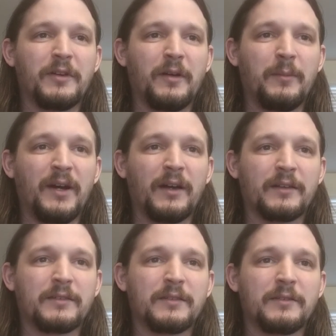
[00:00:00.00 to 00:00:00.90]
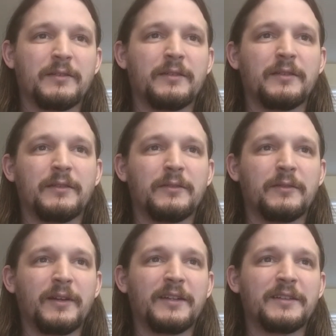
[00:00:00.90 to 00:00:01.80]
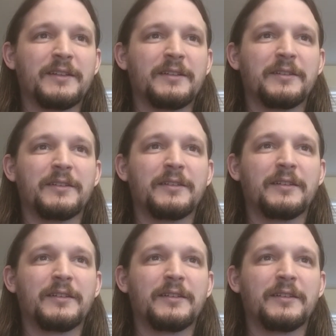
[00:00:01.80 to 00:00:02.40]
a box, right? They're